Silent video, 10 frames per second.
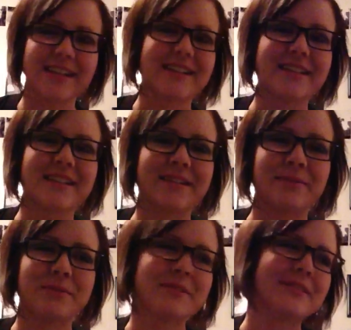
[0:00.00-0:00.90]
I said,
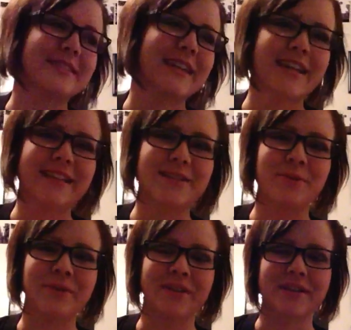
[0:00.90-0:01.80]
well, I guess. It's
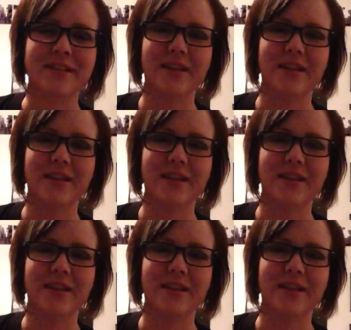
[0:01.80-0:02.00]
really nice.